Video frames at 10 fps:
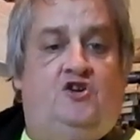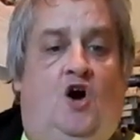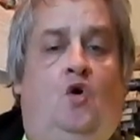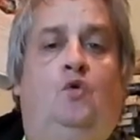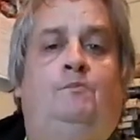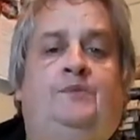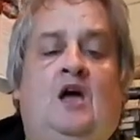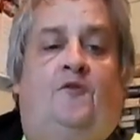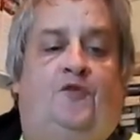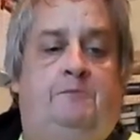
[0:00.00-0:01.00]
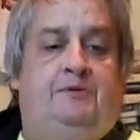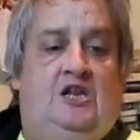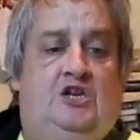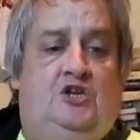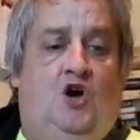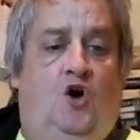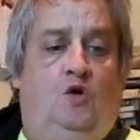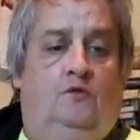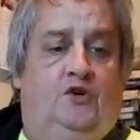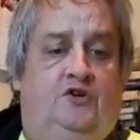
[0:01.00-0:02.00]
A flipping
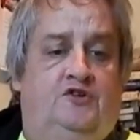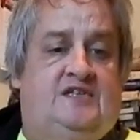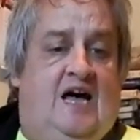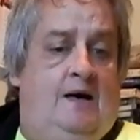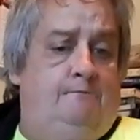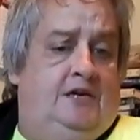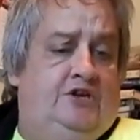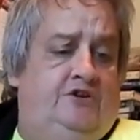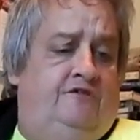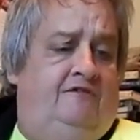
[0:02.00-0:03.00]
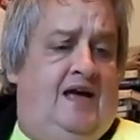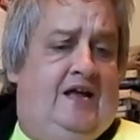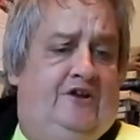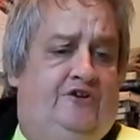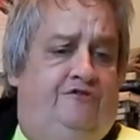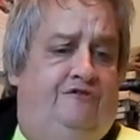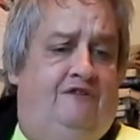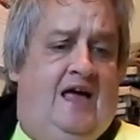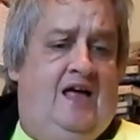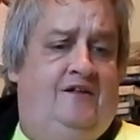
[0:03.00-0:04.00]
over, tumbling around and
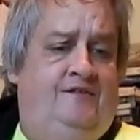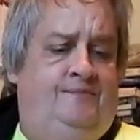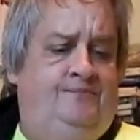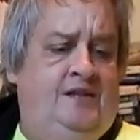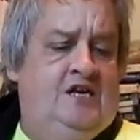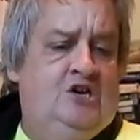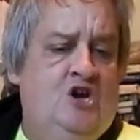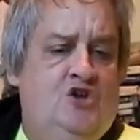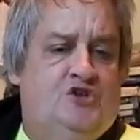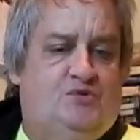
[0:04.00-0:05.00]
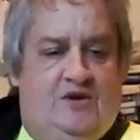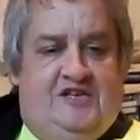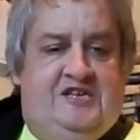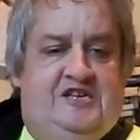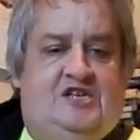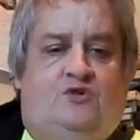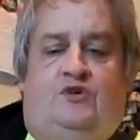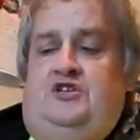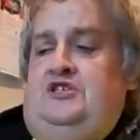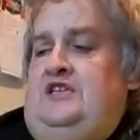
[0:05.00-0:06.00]
around. The sweetest
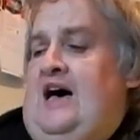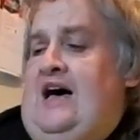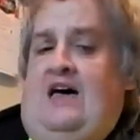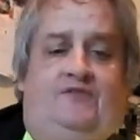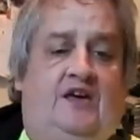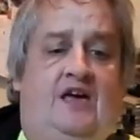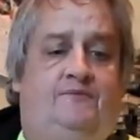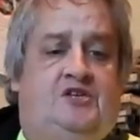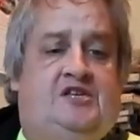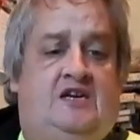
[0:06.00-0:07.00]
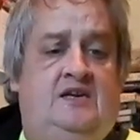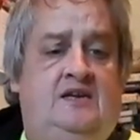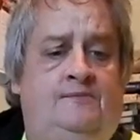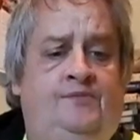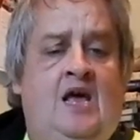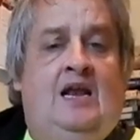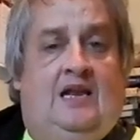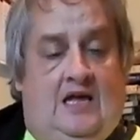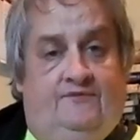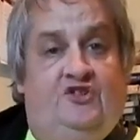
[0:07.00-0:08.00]
queen I've ever seen,
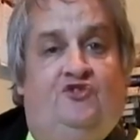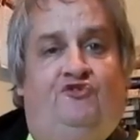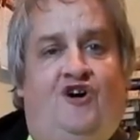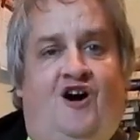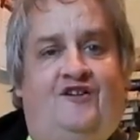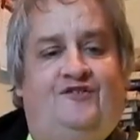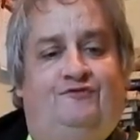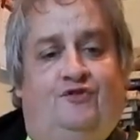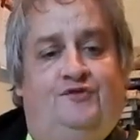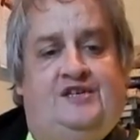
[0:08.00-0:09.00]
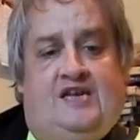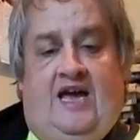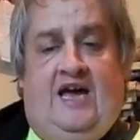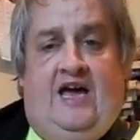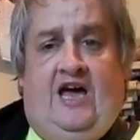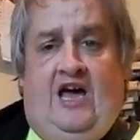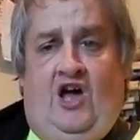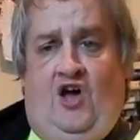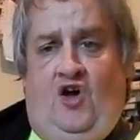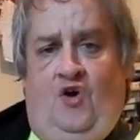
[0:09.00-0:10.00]
loving the rock and roll
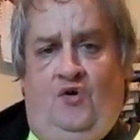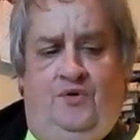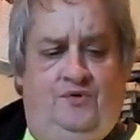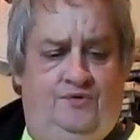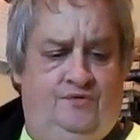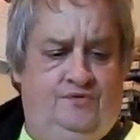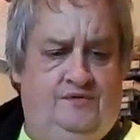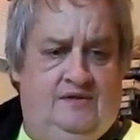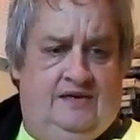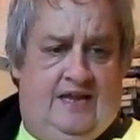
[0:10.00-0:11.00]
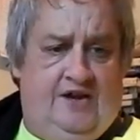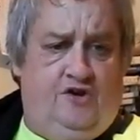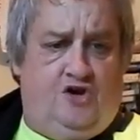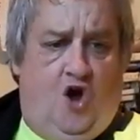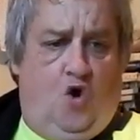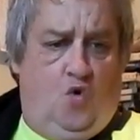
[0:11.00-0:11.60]
sound. Let her go.